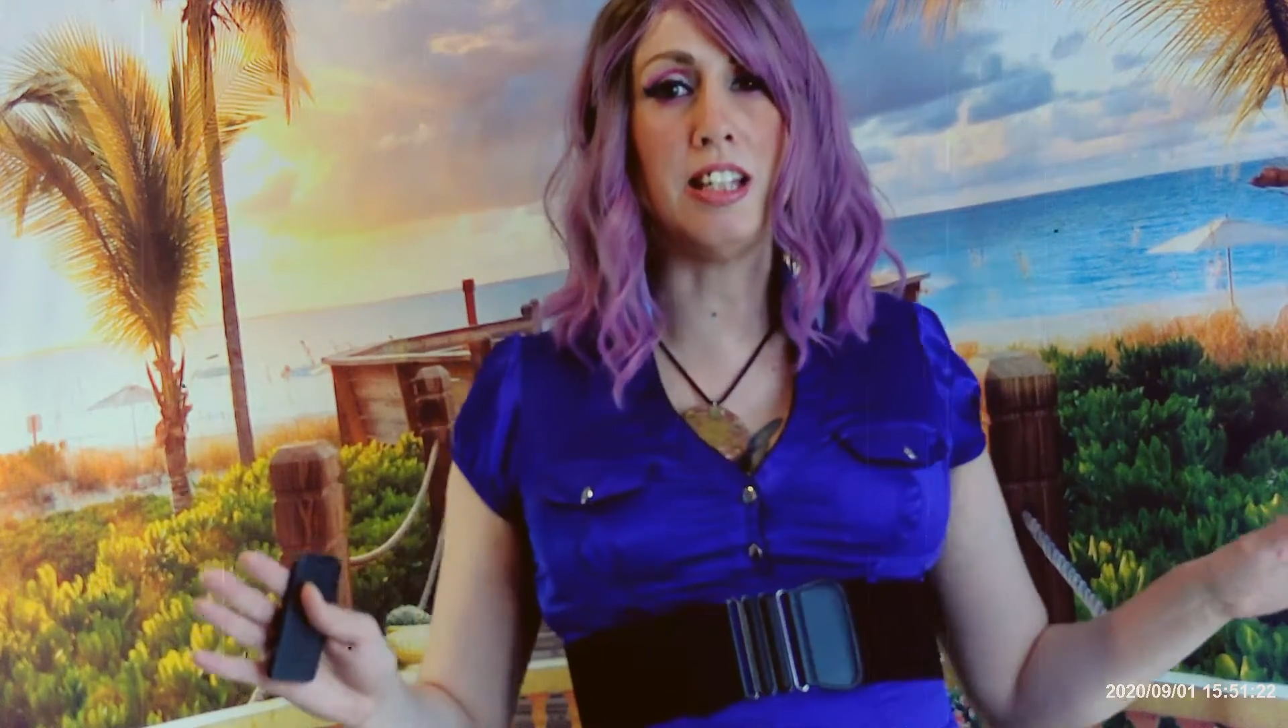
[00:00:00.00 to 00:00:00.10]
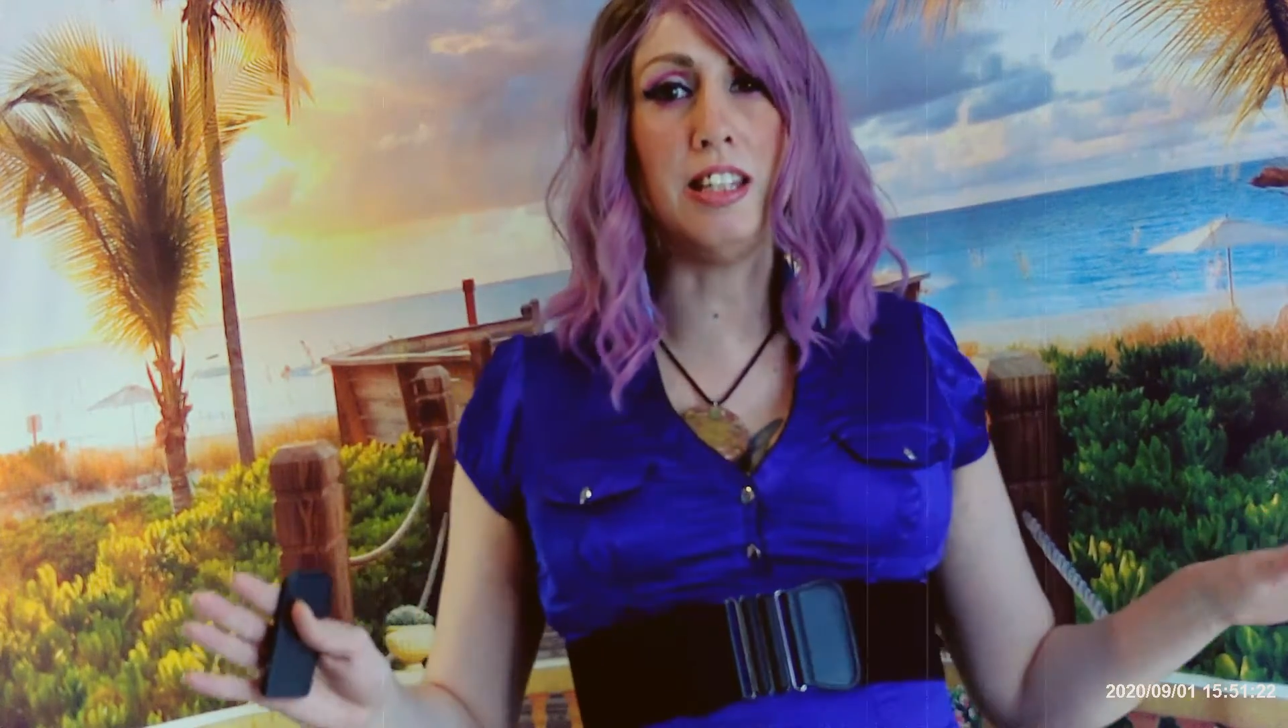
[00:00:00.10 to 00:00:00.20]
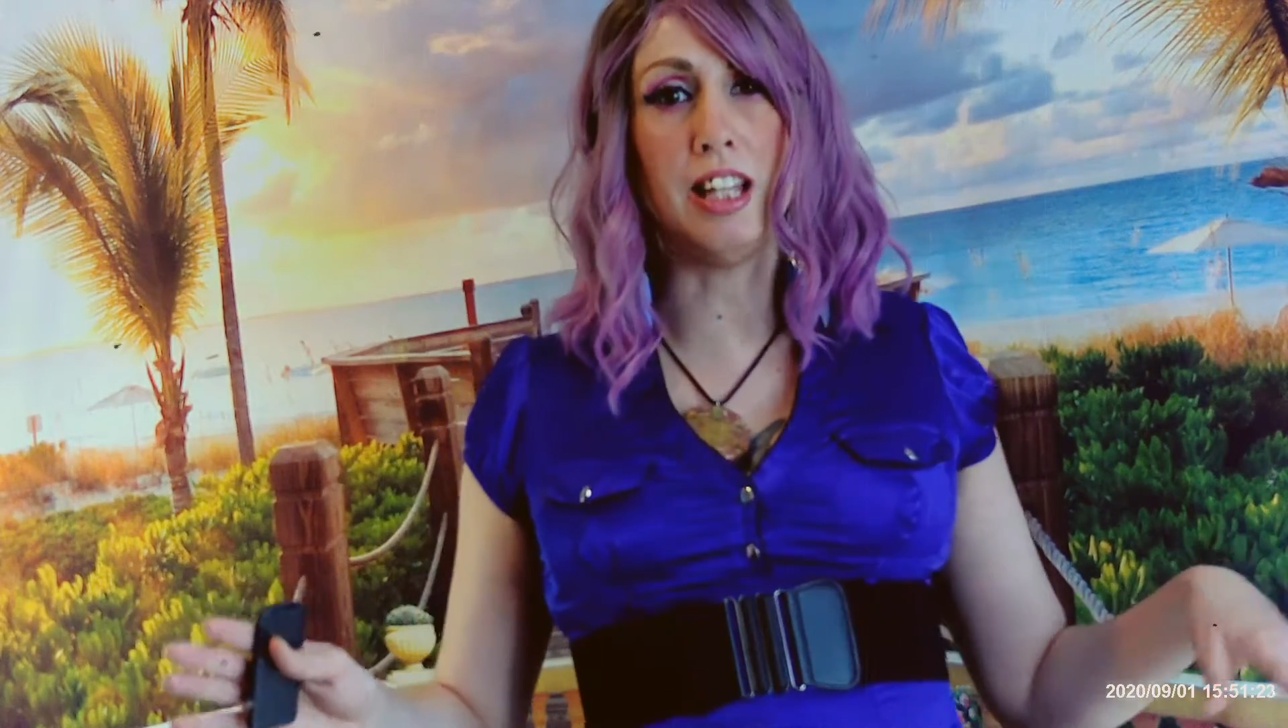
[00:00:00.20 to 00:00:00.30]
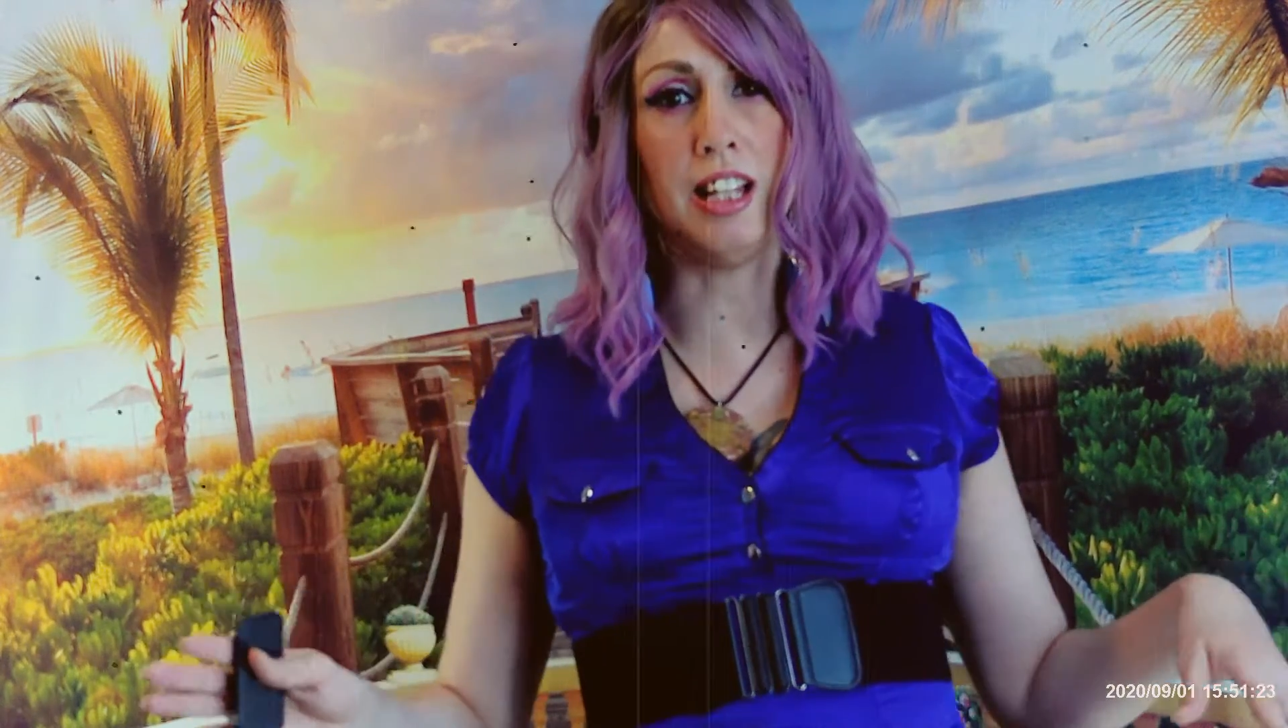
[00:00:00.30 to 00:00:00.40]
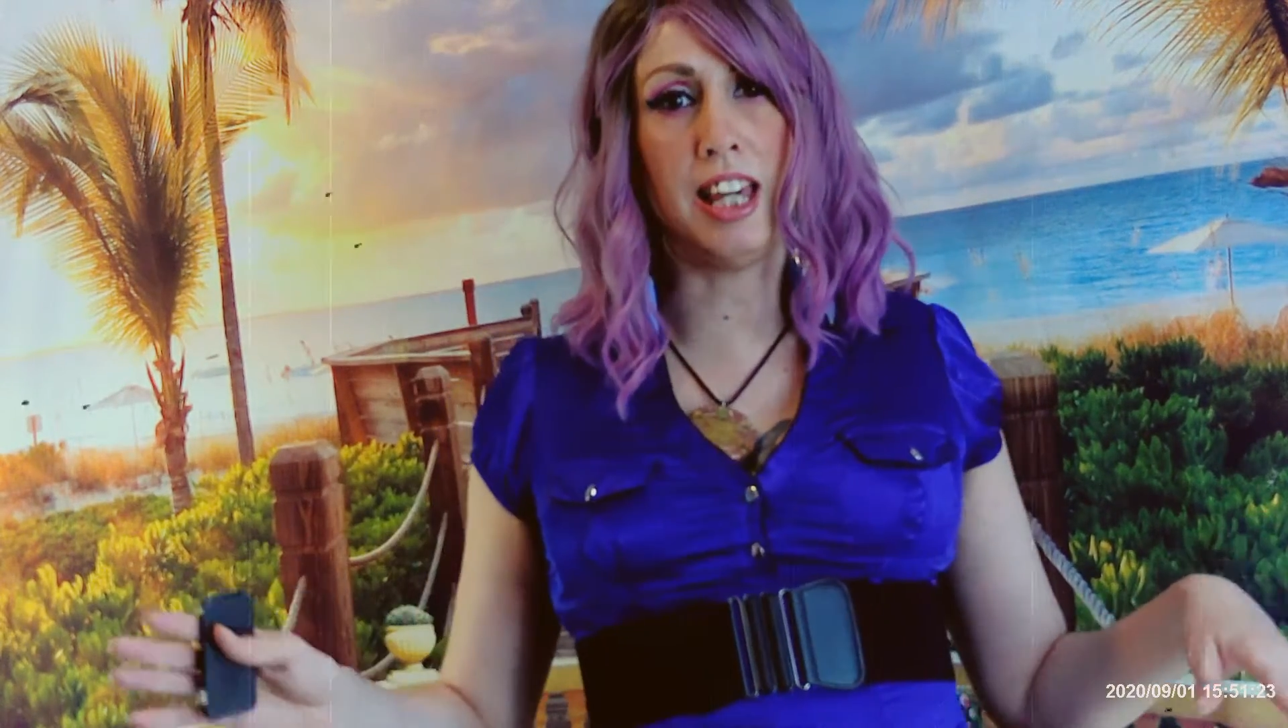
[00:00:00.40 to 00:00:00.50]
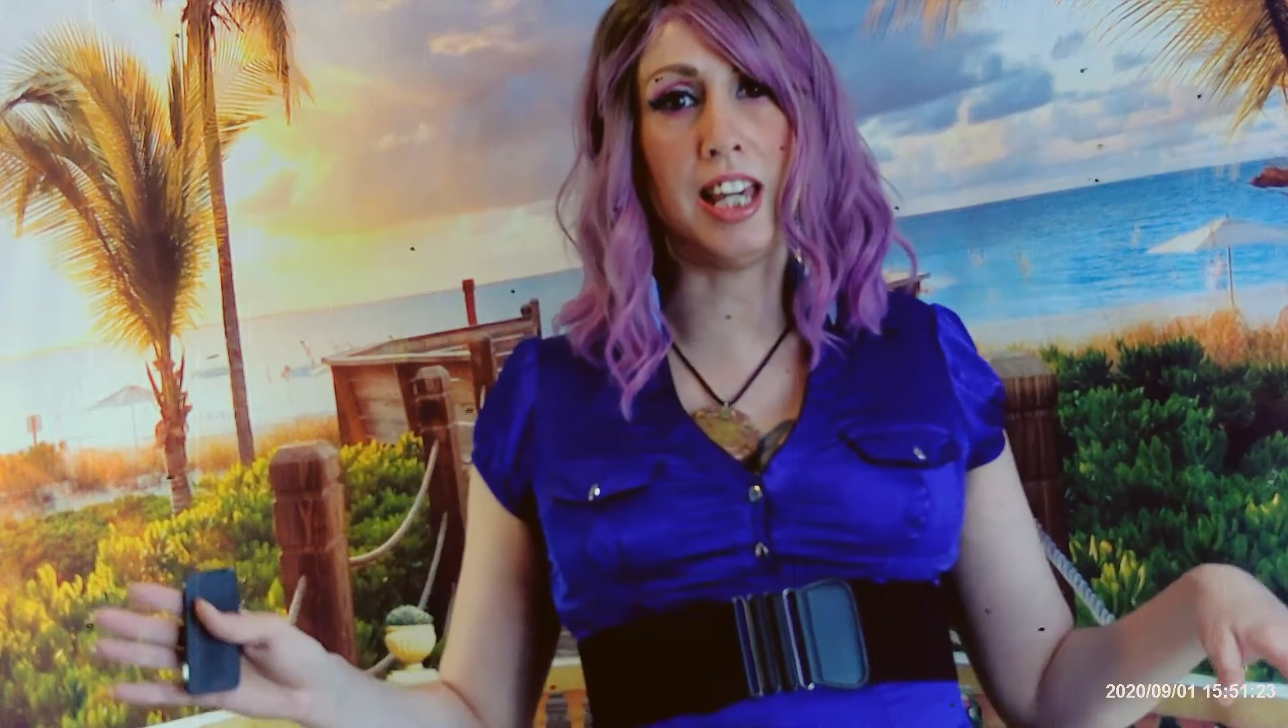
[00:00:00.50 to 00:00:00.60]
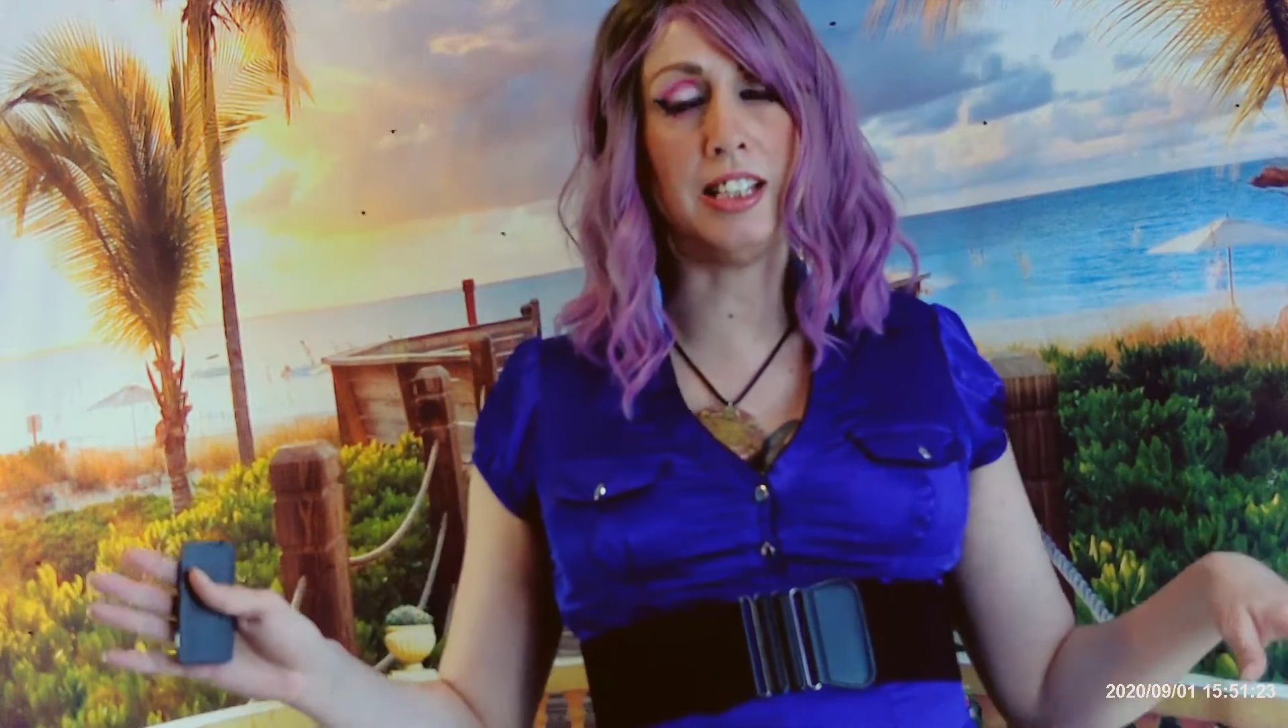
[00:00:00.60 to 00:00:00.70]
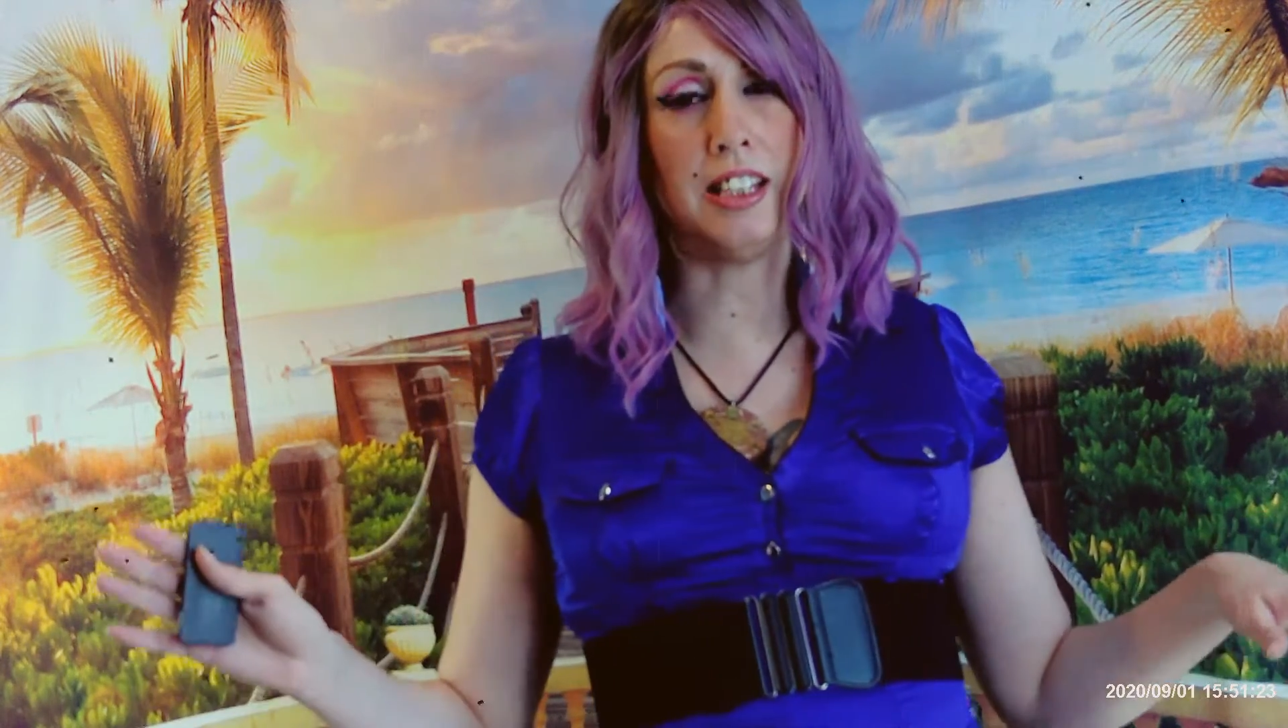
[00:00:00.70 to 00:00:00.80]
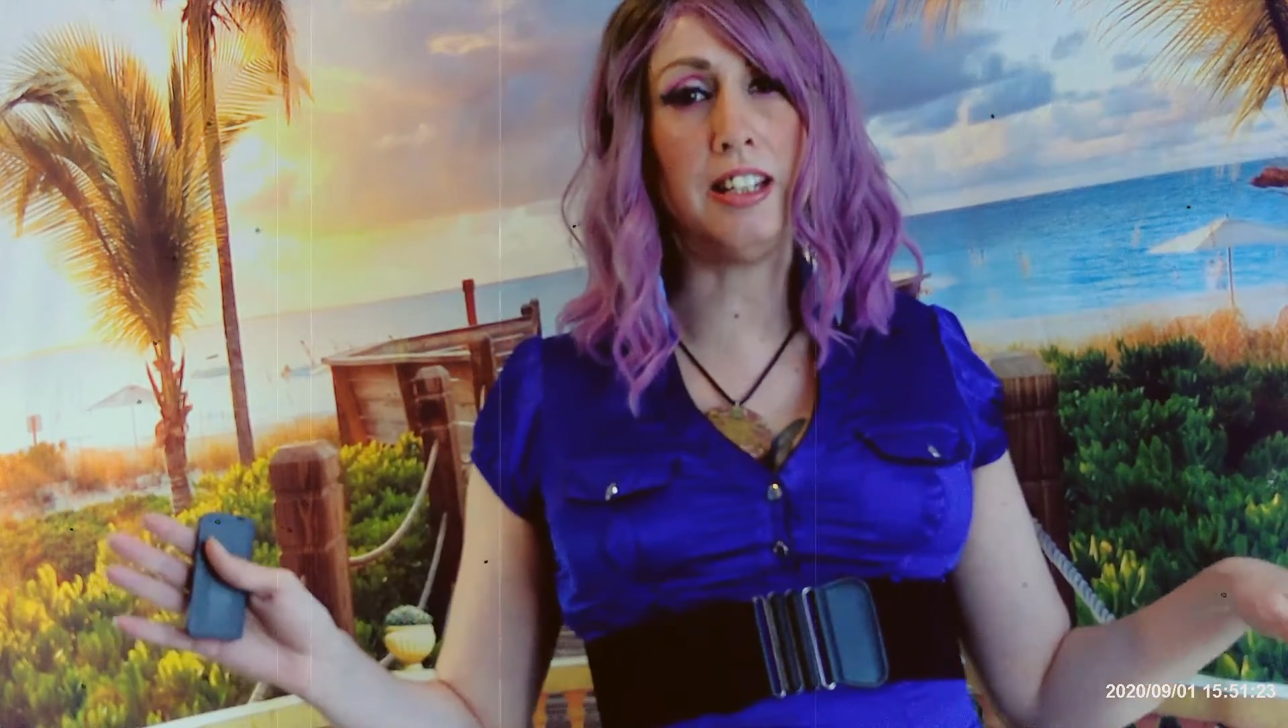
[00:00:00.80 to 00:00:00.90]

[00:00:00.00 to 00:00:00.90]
in the late